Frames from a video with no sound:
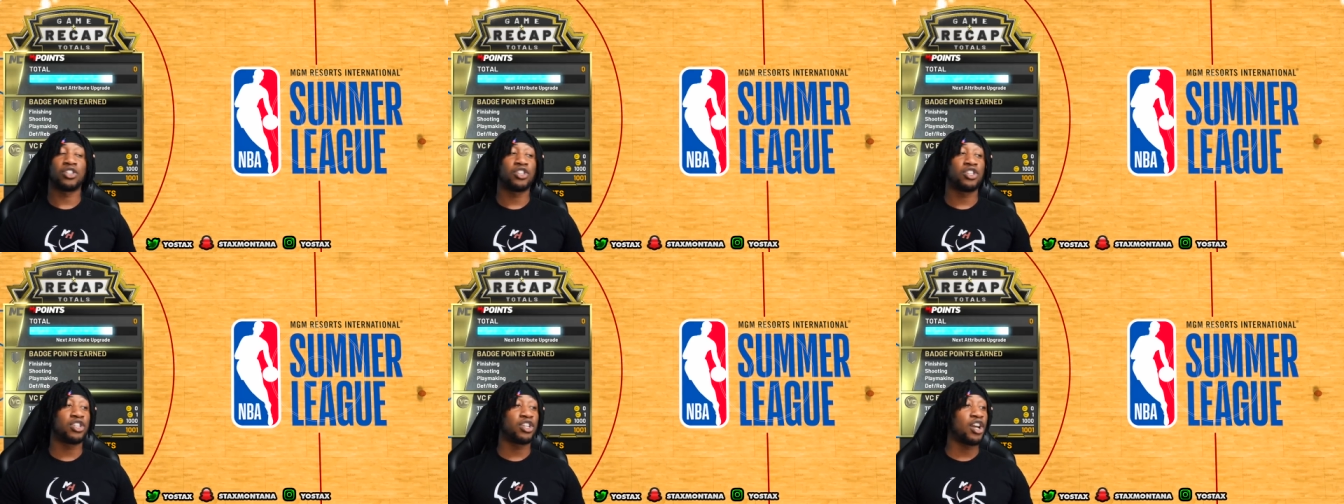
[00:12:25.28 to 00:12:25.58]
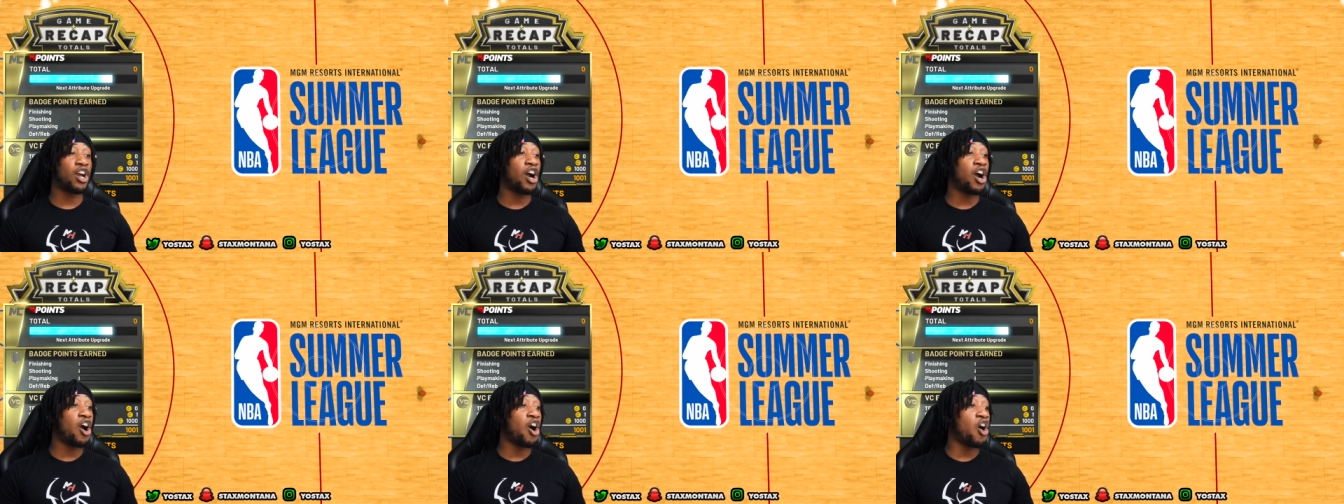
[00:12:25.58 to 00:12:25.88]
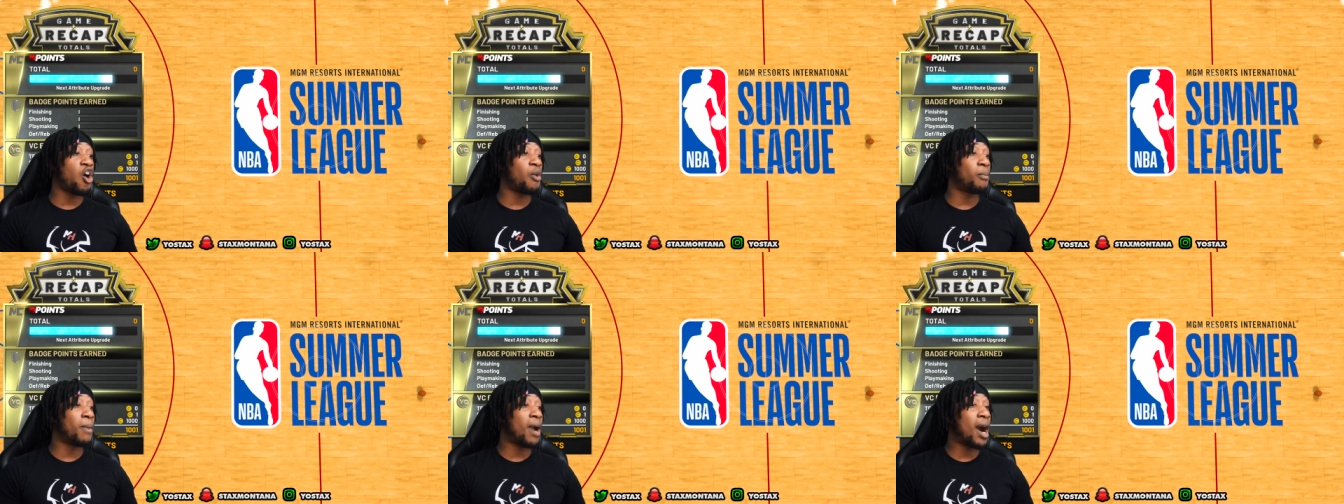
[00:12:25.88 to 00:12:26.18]

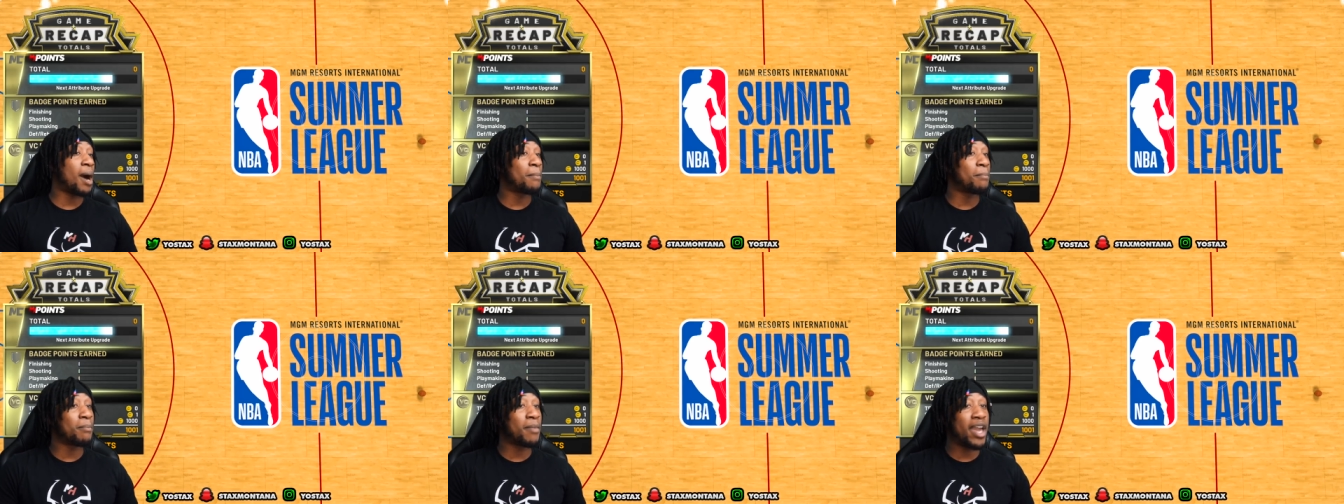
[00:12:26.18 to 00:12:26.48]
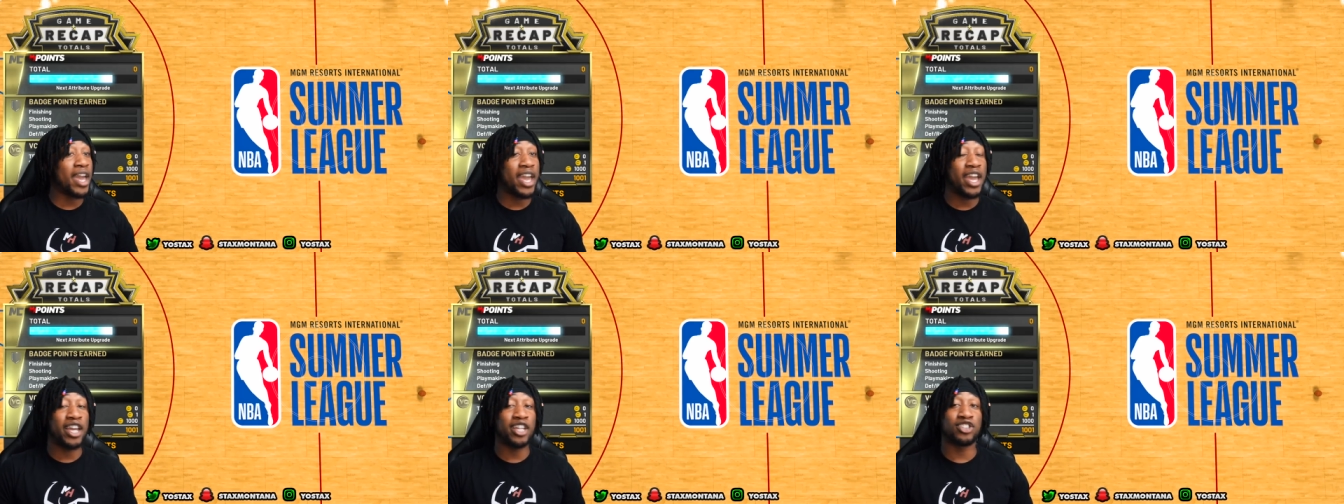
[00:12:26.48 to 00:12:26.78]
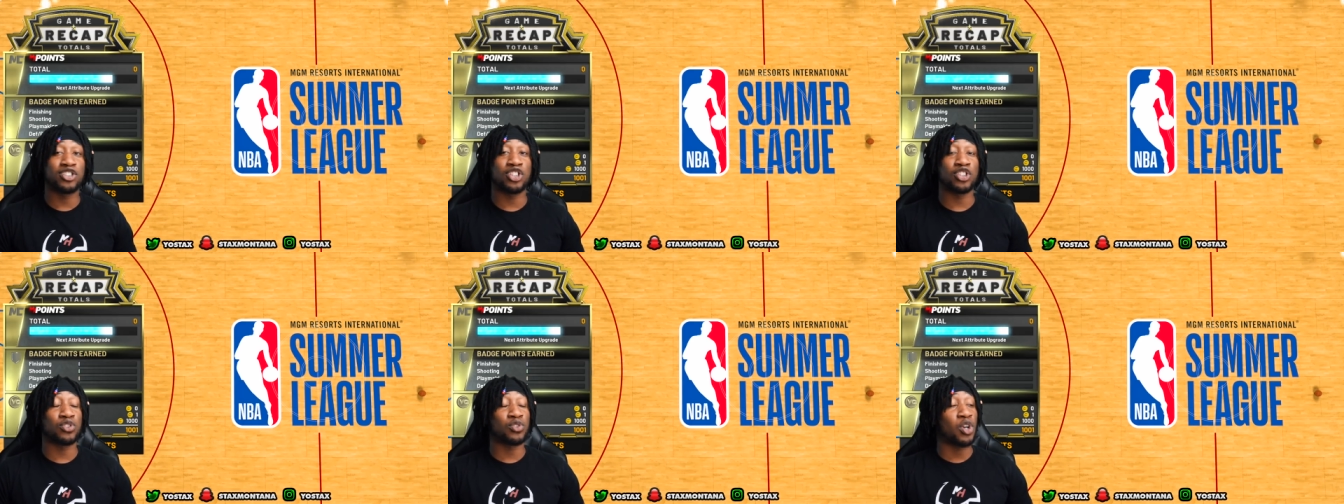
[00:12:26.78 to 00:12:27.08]
Yo, my
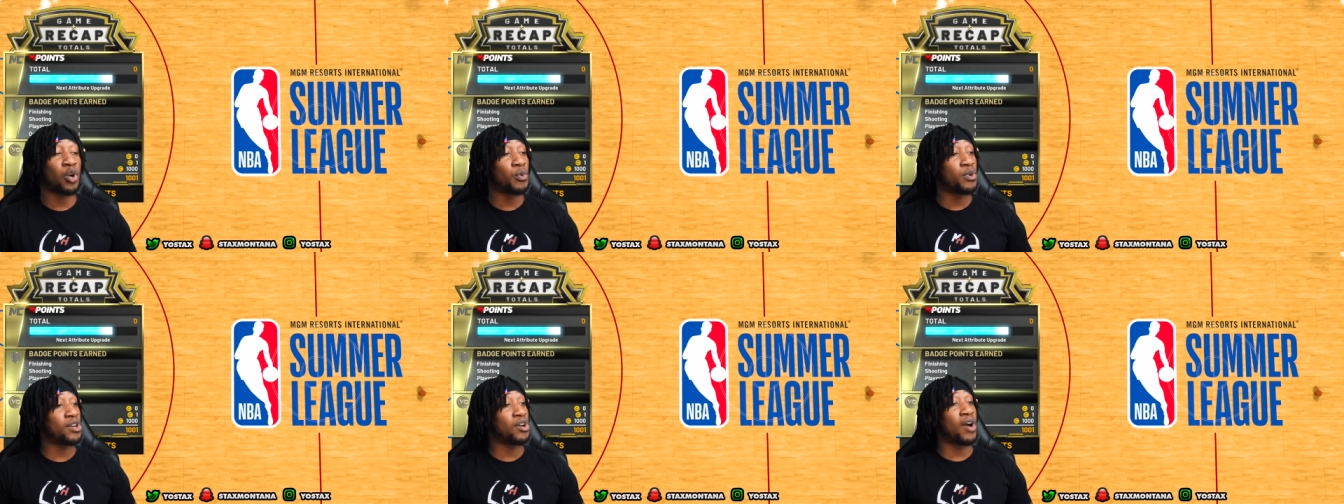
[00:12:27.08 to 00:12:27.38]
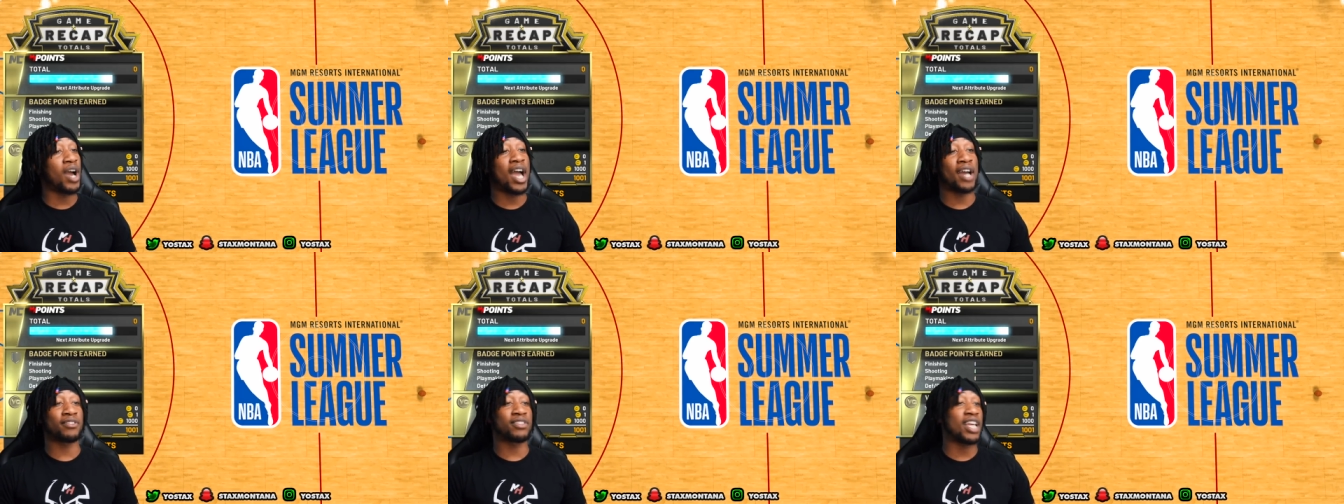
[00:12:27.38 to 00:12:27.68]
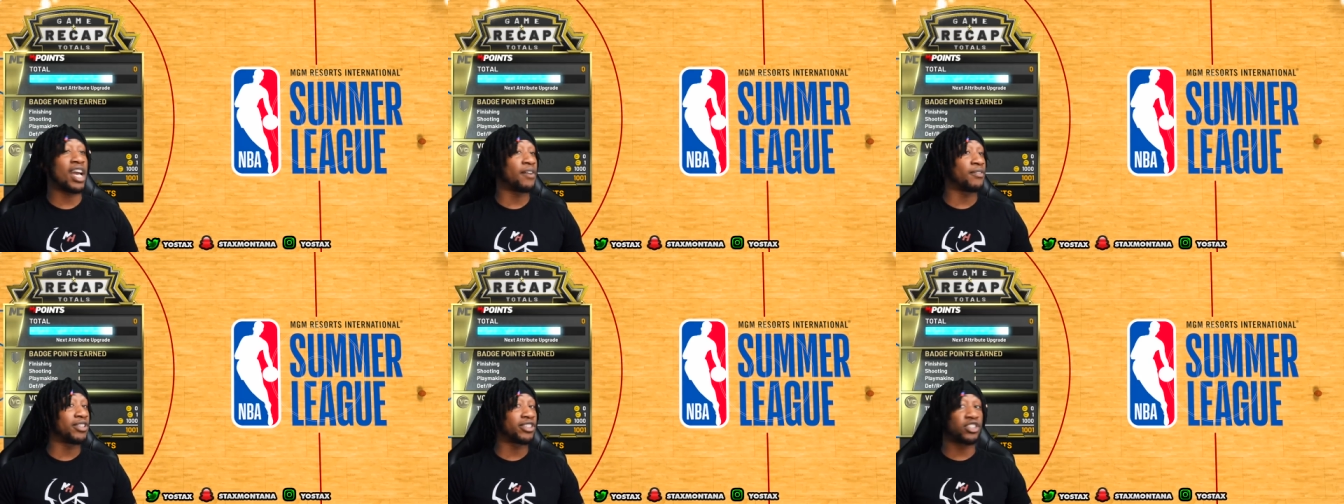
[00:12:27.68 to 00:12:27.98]
man's is yo. We gonna have to
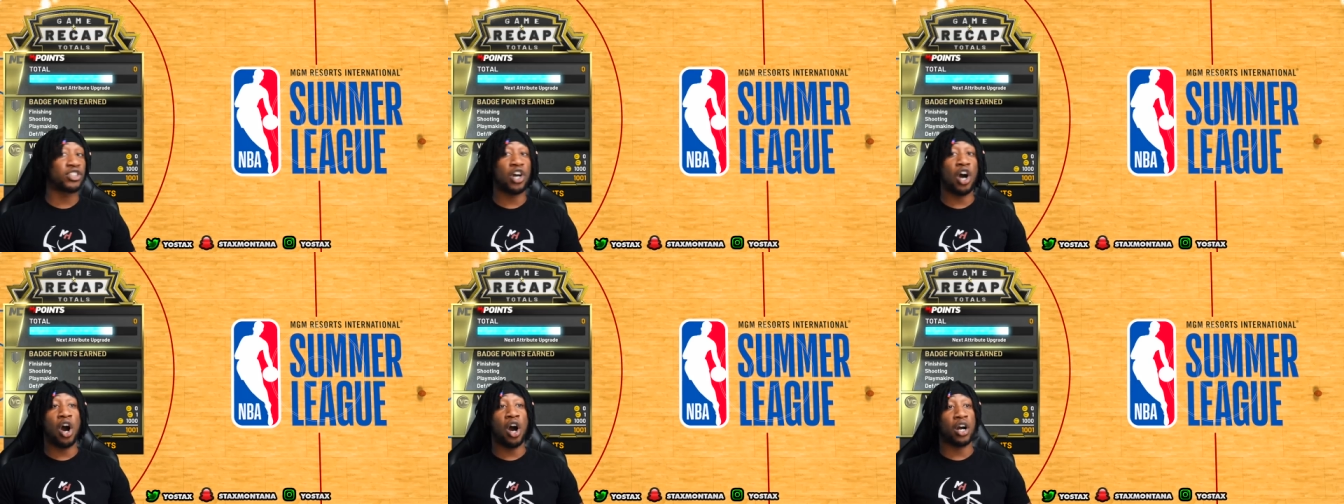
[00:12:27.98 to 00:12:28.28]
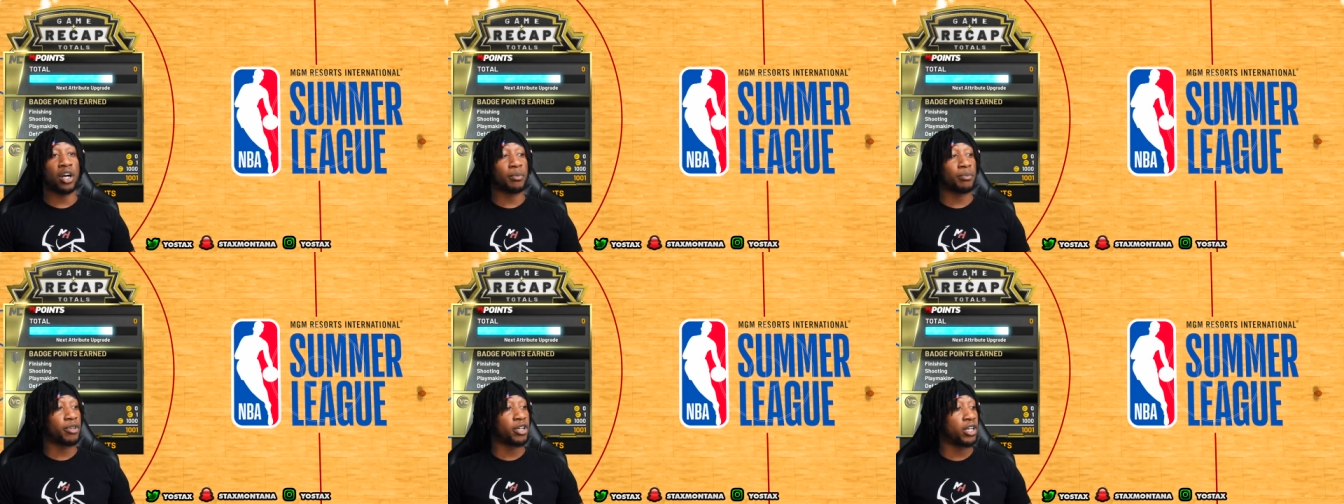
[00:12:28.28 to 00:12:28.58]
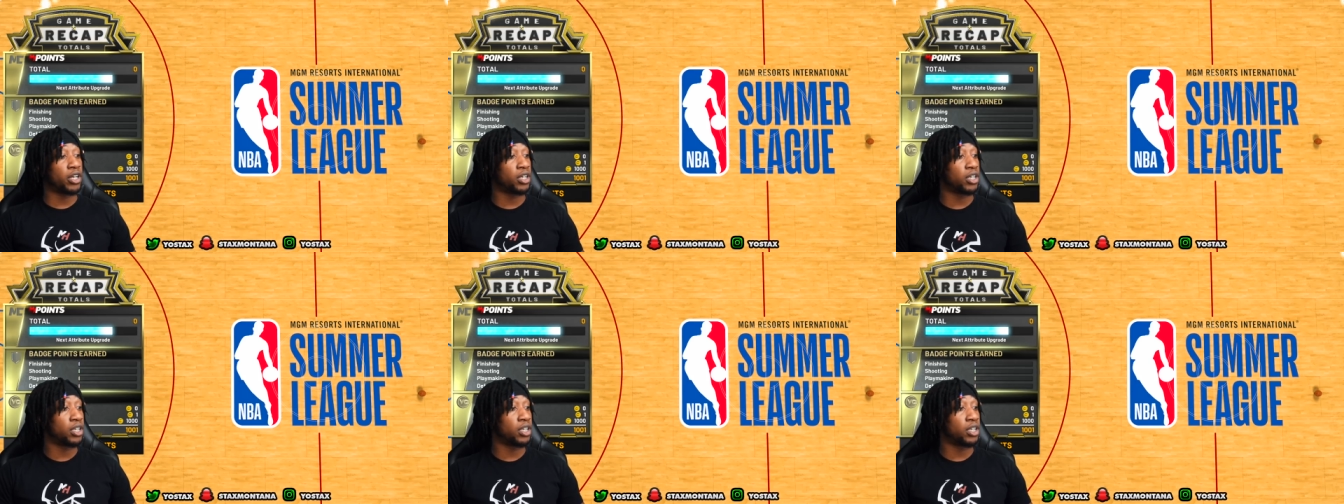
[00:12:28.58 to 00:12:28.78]
have a talk, bruh.